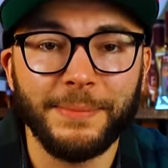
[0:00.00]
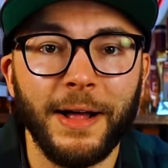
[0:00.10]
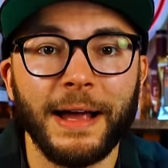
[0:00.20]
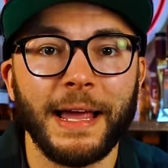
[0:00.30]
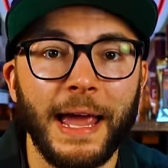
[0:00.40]

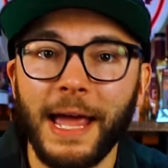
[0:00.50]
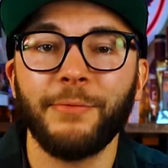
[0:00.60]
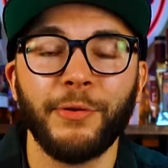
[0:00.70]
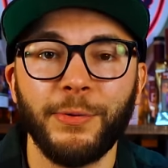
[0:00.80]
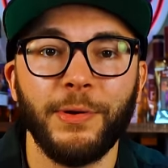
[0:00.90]
seemed like
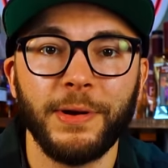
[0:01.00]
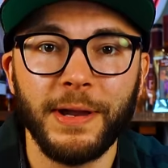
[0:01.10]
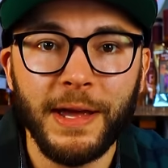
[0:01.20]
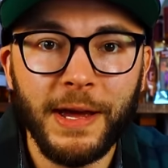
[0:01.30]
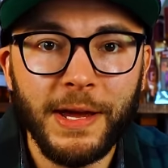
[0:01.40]

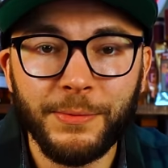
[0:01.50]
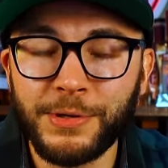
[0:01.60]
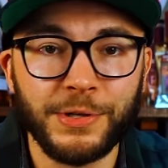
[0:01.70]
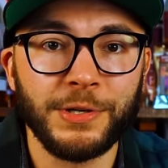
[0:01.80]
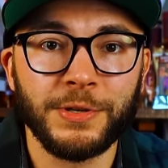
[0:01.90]
everyone
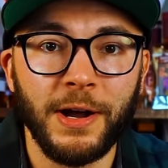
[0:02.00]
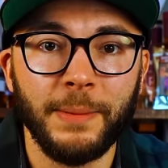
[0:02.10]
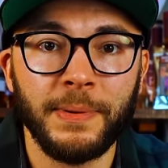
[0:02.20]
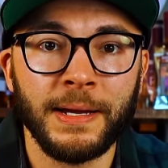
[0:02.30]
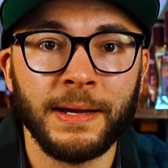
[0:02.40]
was just
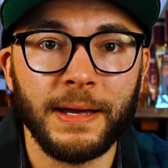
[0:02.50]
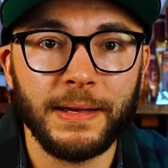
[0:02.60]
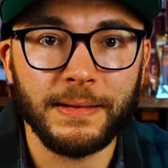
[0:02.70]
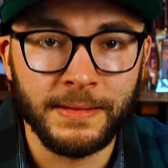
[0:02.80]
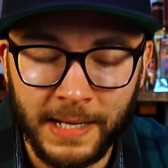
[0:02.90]
dropping
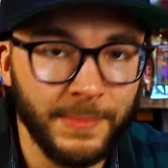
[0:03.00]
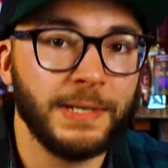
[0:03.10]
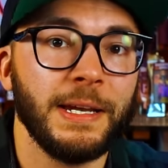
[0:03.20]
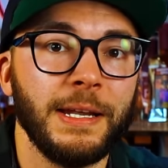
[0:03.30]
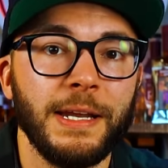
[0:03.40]

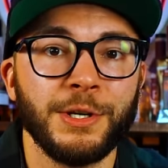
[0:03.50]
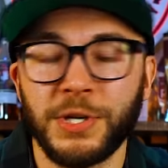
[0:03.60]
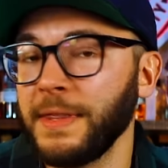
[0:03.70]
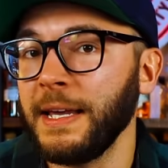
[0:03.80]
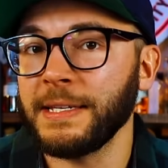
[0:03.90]
limited
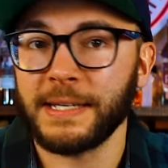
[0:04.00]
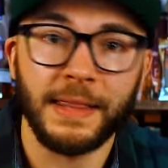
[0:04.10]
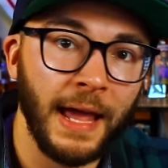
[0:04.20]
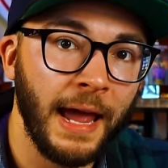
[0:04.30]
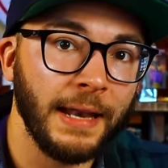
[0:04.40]
edition this
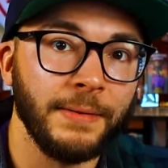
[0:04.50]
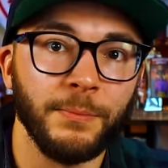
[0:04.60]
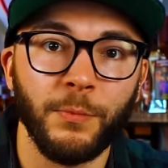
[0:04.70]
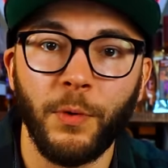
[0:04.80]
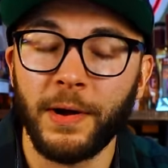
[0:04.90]
and that
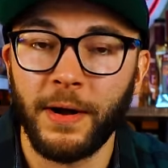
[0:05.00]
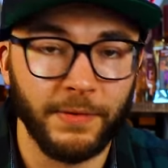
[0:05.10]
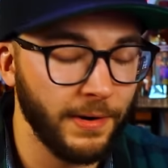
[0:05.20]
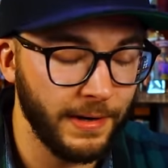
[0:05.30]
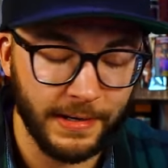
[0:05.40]
and
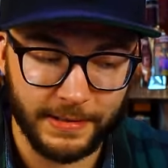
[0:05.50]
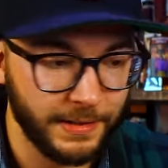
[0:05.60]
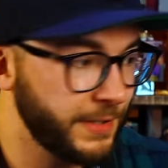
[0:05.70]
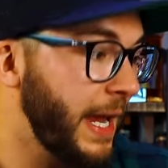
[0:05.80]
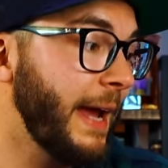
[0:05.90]
whatever, and
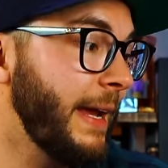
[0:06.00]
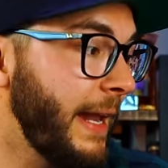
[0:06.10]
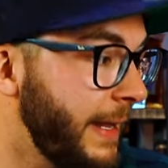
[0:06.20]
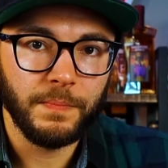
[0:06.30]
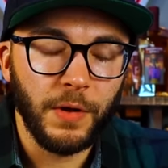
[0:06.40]
you just can't
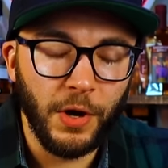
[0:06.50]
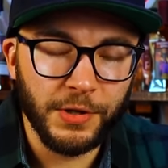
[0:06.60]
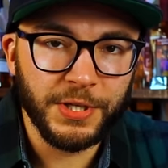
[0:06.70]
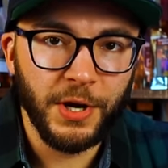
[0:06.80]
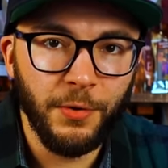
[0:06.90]
get it.
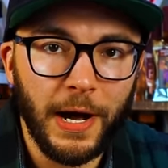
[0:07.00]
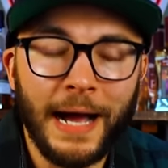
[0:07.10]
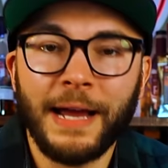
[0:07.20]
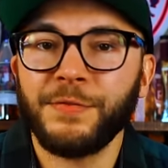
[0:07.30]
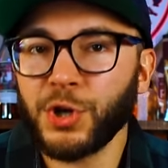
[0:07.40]
Also,
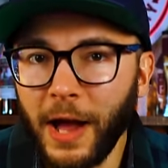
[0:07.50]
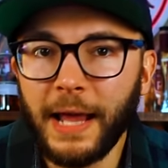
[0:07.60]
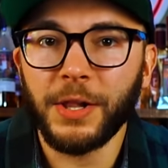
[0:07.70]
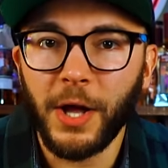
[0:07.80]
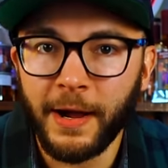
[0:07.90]
I've
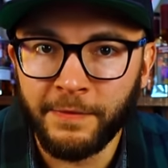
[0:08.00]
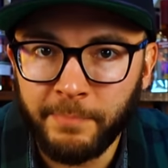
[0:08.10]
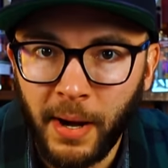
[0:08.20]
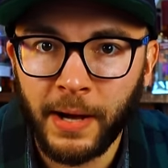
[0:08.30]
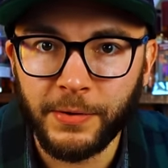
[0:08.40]
tried a lot of
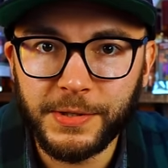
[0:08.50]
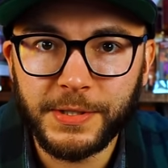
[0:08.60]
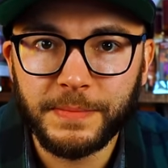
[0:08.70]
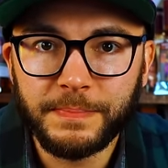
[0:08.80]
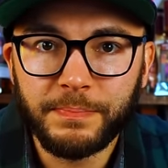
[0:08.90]

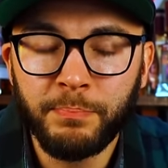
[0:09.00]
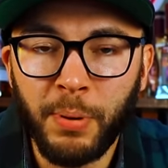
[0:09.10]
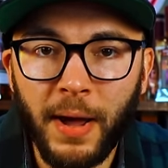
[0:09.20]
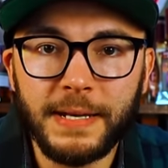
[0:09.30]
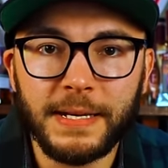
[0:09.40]
bottles,
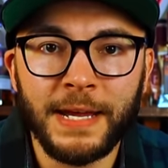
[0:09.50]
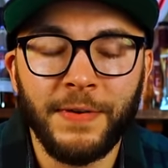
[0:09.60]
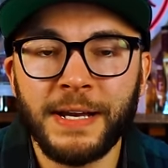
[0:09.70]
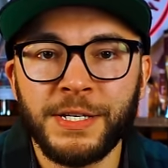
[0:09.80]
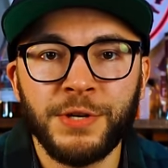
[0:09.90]
but if
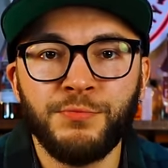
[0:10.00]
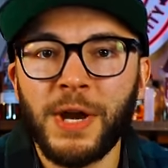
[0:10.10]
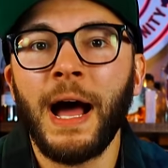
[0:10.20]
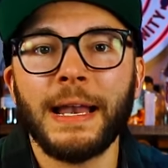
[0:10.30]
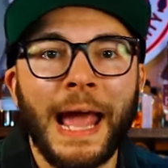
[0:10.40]
I do
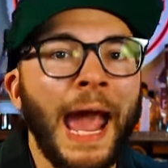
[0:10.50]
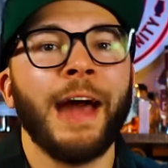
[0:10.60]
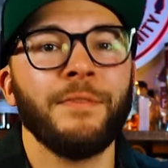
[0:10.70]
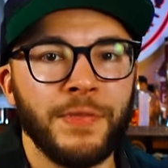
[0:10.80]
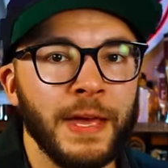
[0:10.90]
not
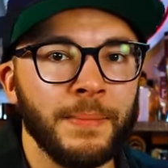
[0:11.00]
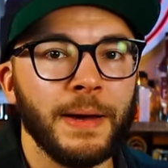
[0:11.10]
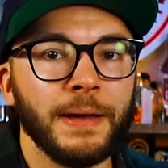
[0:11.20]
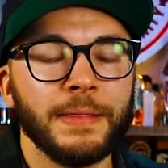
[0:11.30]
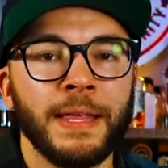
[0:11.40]
have them,
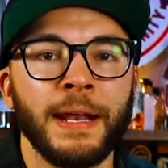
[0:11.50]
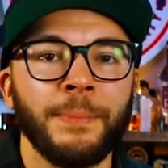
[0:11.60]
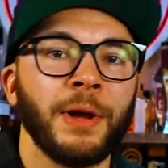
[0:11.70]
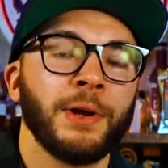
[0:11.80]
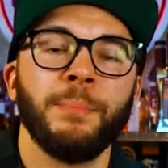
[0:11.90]
then
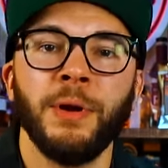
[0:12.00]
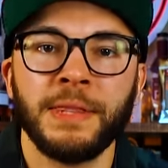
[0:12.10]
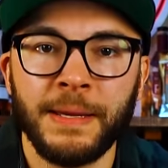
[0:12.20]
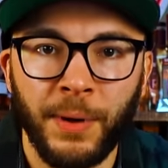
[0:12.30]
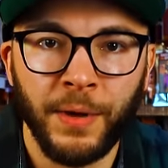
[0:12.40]
I'm not gonna put
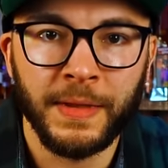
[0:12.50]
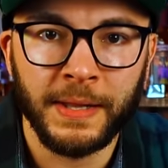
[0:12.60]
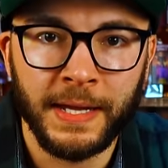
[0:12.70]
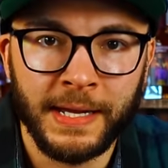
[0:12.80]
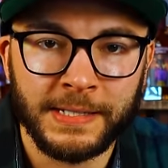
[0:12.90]
them on the
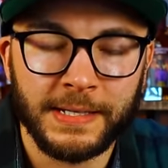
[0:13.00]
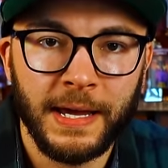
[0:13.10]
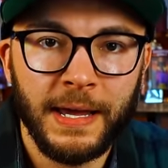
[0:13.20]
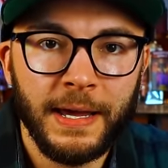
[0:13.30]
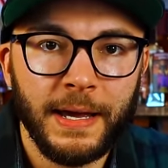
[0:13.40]
list.
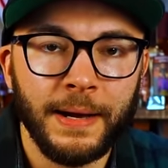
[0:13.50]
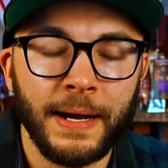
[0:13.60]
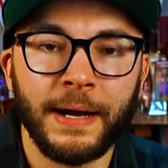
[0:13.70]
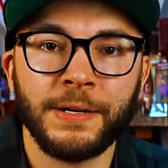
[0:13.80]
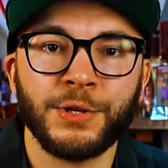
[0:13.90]
Uh, I
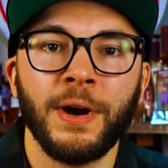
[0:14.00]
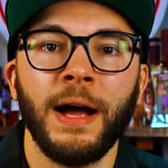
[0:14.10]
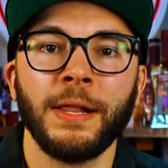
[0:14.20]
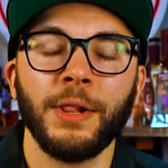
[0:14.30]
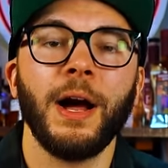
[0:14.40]
got to
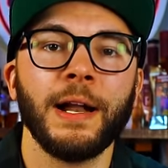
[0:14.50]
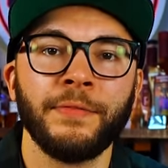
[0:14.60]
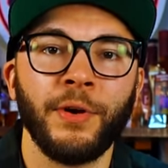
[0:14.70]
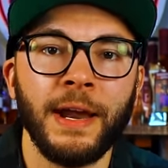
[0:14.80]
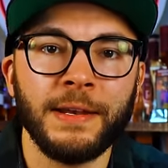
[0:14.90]
try a lot
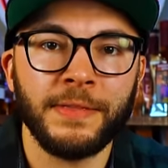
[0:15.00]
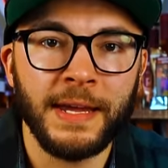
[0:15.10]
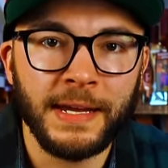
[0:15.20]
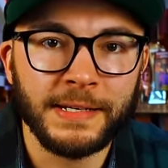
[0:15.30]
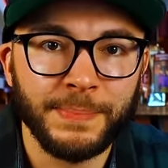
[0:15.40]
of great
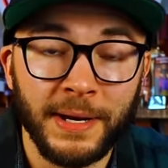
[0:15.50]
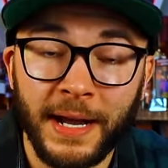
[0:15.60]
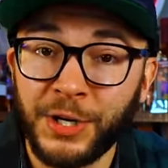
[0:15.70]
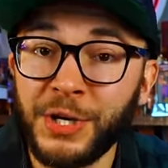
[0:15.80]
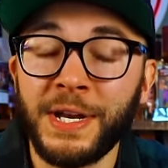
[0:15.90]
things, but
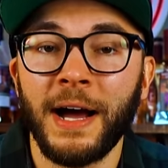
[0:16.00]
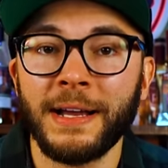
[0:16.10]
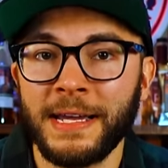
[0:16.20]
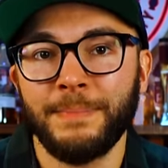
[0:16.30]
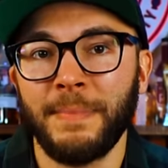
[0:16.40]
I could
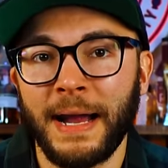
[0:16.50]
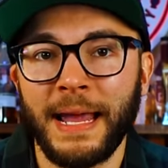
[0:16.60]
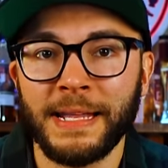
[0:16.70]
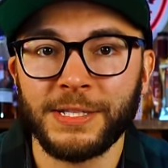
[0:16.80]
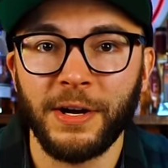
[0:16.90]
not get my
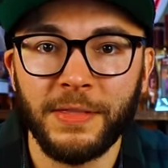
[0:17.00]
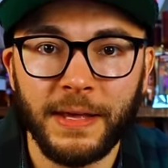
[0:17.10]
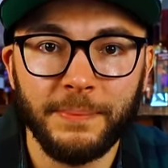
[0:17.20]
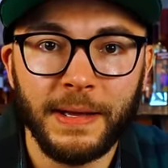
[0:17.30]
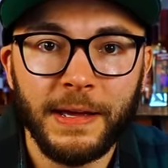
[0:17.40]
hands on
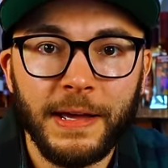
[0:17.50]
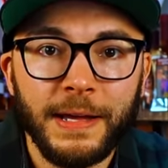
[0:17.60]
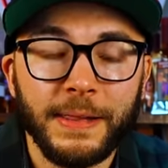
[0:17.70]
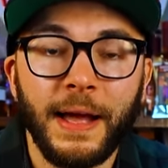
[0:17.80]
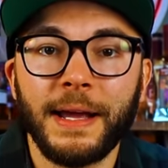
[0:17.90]
them
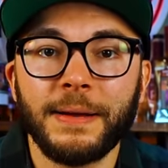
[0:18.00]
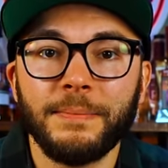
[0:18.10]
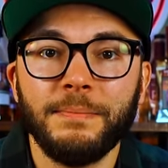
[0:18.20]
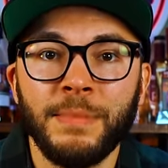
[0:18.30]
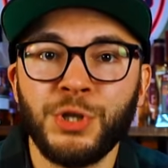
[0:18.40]
like
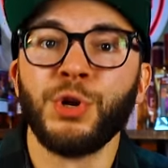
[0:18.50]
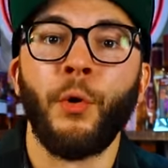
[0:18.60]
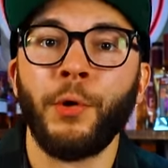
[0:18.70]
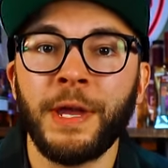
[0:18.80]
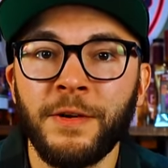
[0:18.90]

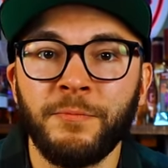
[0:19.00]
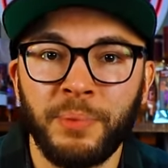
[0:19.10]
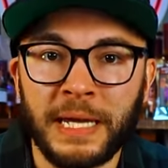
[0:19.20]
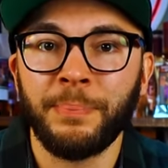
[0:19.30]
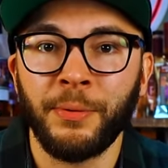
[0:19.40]
majority of
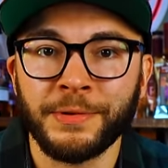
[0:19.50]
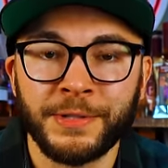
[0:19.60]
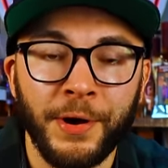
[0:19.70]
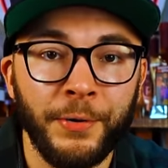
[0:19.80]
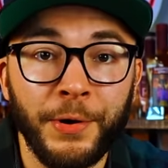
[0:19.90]
people.
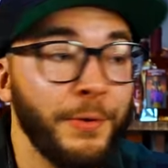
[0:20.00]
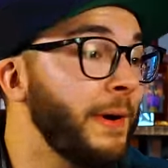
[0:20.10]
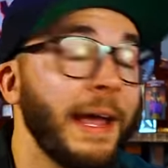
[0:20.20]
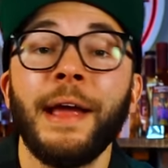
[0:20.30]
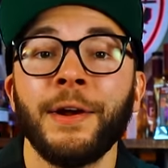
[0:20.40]
So who
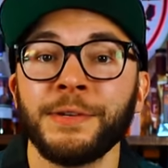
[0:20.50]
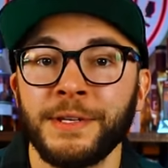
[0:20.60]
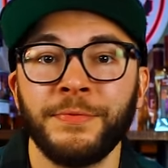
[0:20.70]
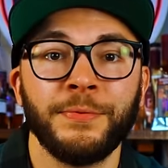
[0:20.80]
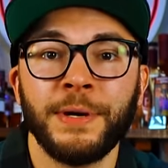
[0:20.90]
cares
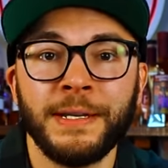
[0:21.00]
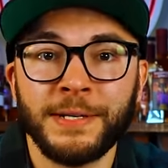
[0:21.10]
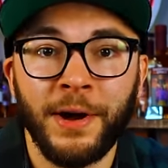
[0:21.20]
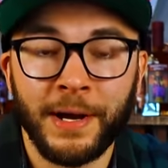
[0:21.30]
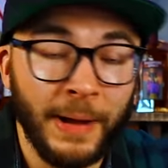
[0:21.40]
if we
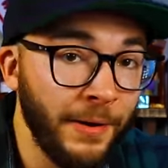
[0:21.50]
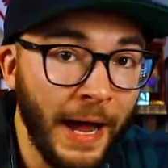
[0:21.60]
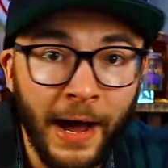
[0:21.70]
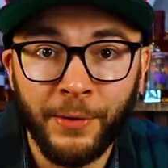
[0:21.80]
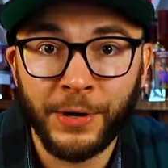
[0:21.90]
talk about
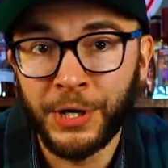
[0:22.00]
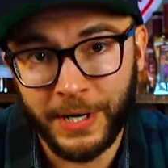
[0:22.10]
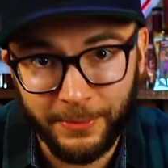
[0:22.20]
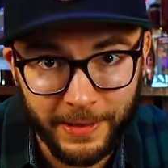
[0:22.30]
how good it